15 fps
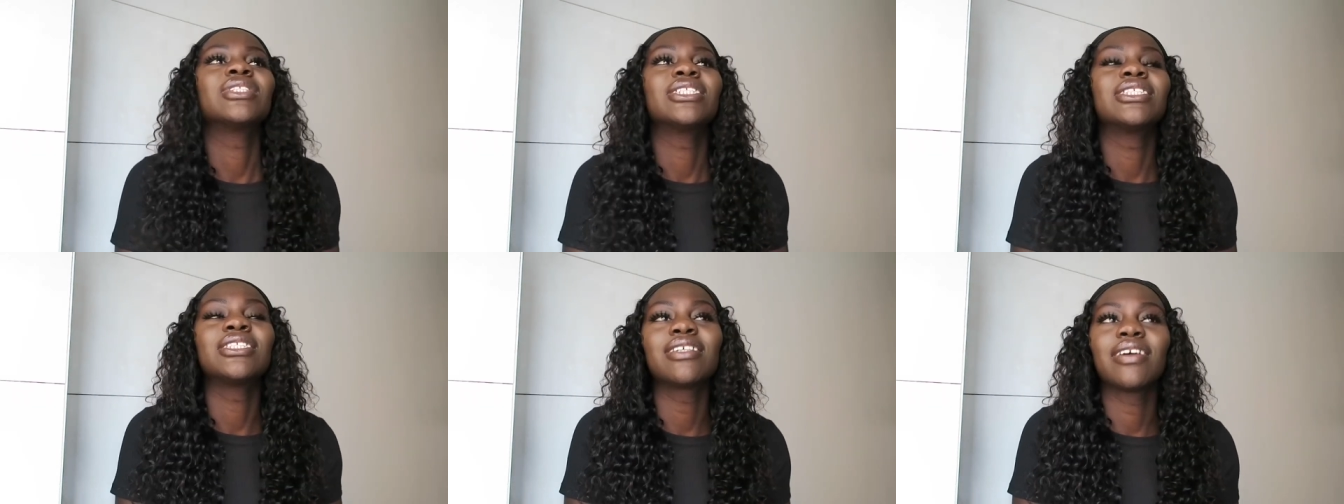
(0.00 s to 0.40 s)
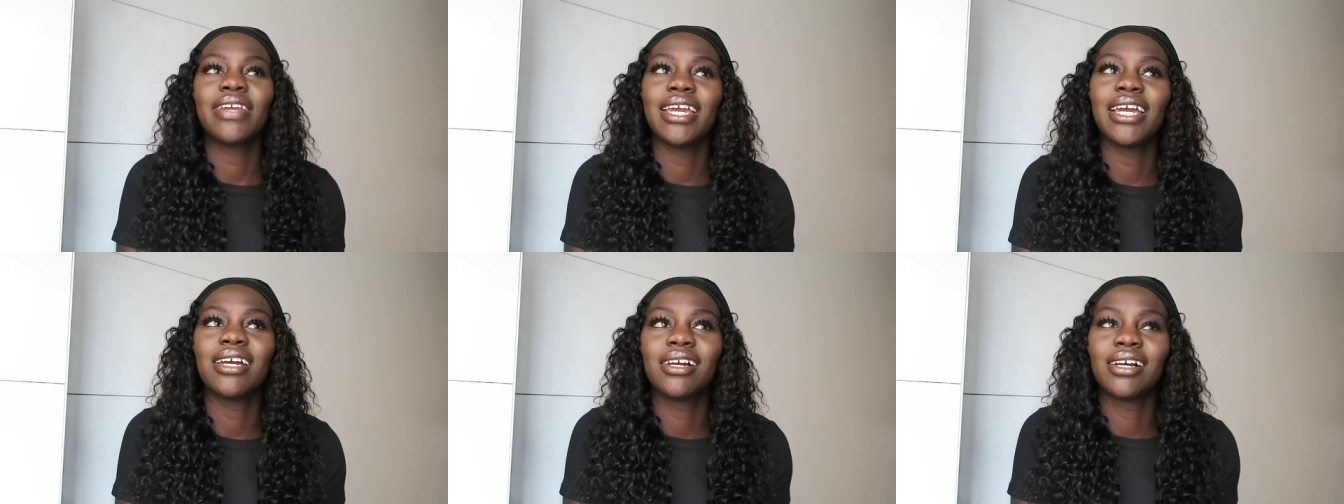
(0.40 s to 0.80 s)
so
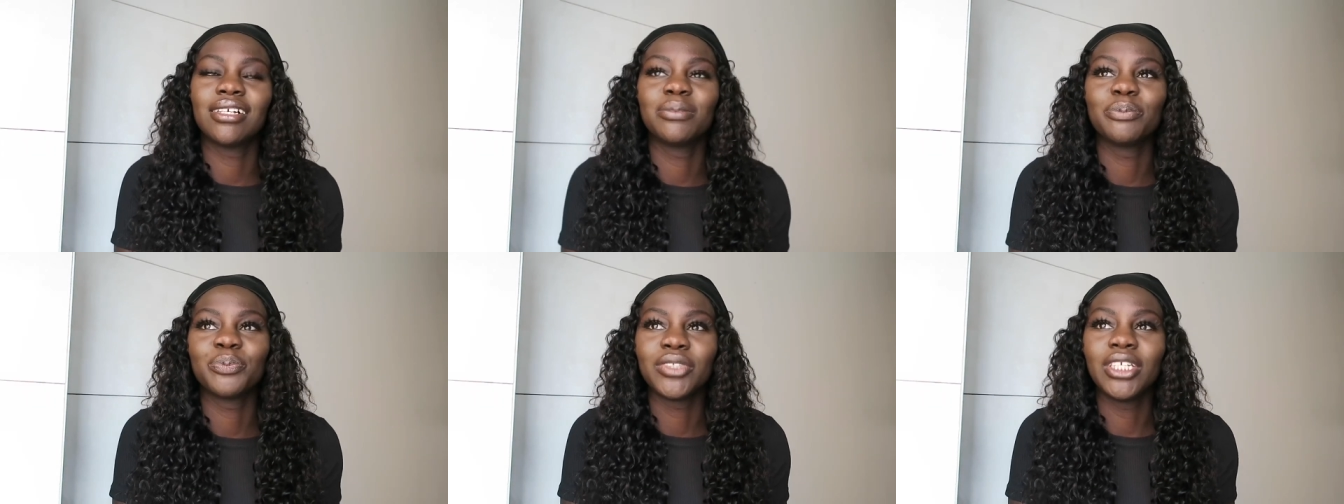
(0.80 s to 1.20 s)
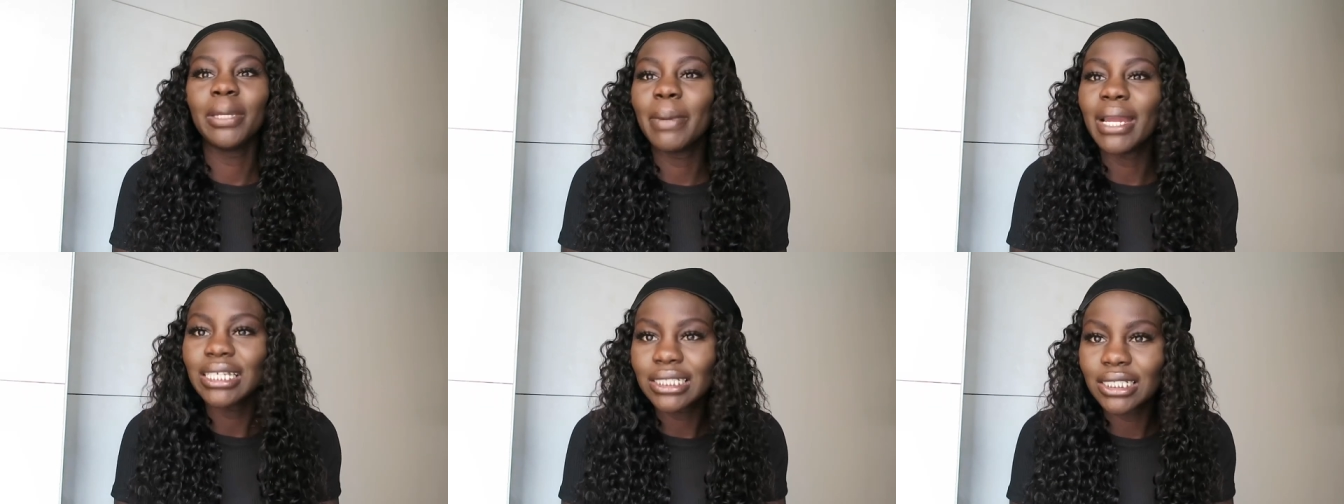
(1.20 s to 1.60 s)
yeah he
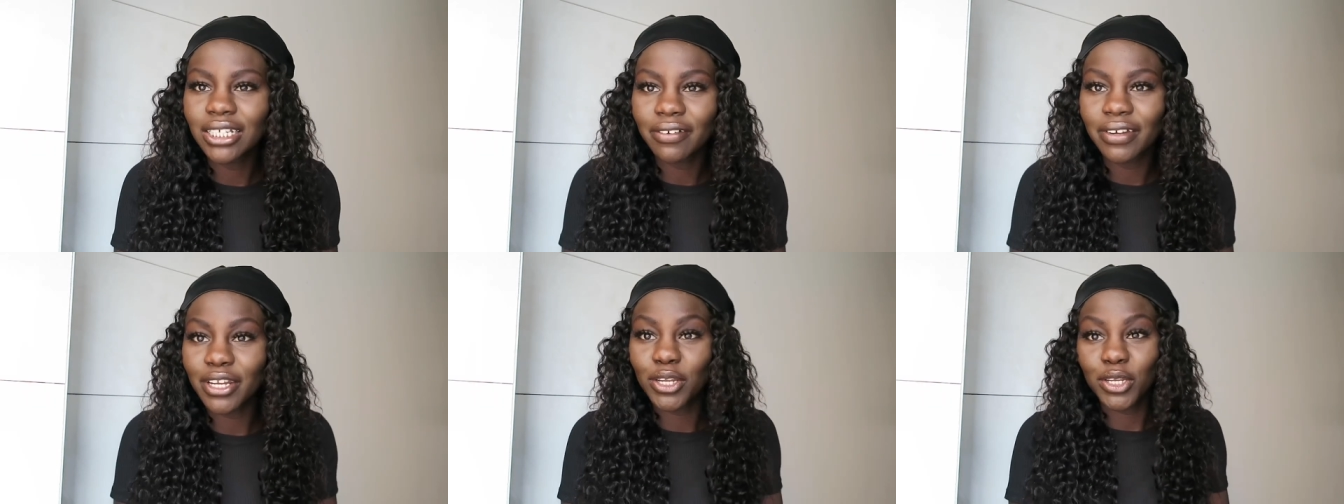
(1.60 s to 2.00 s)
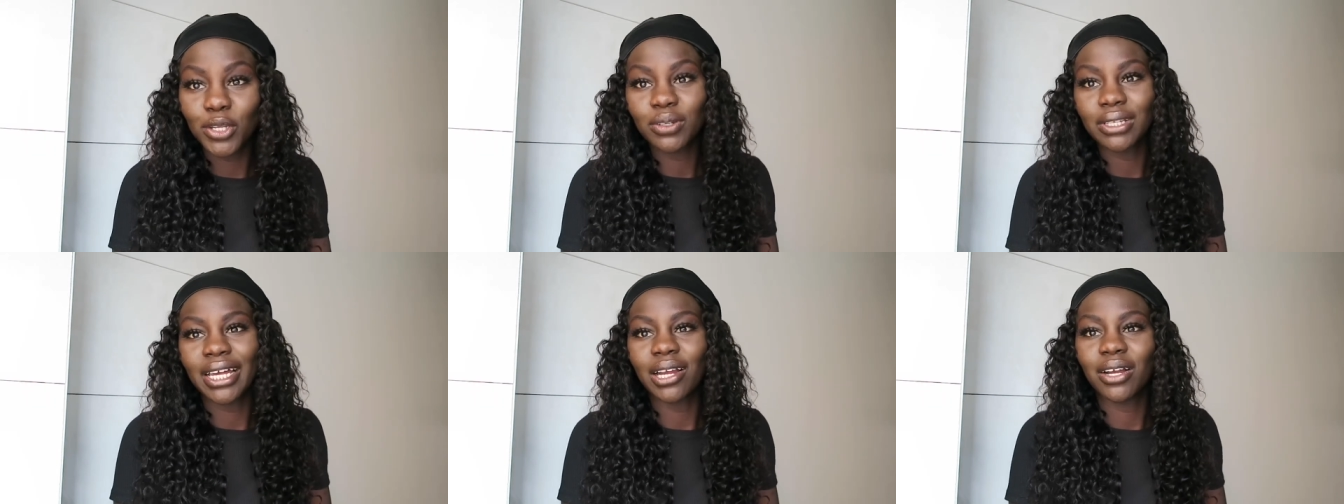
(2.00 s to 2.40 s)
basically already knew
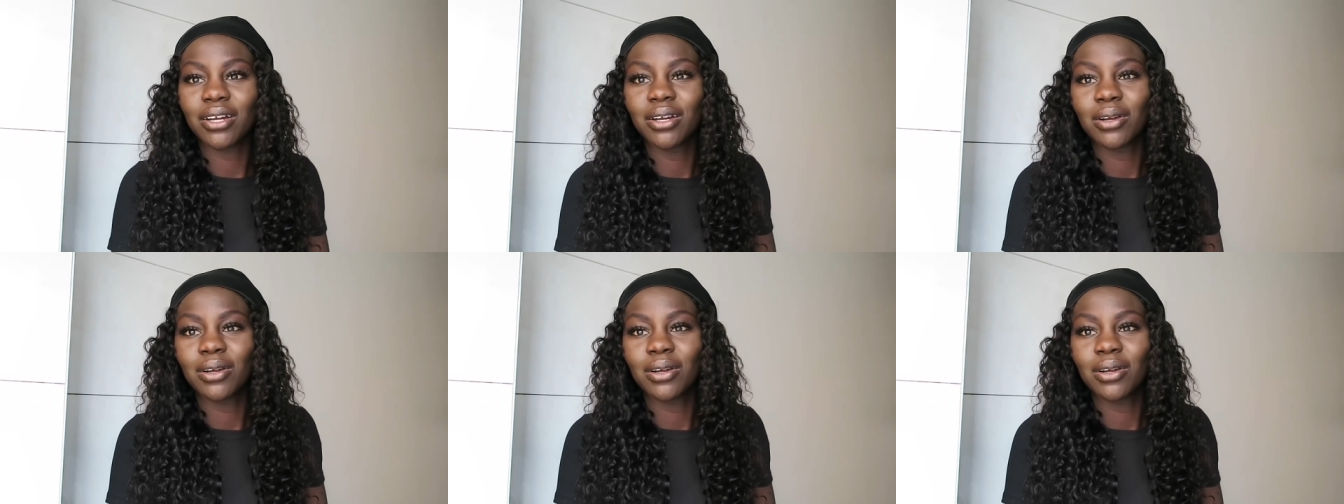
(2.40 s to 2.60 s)
like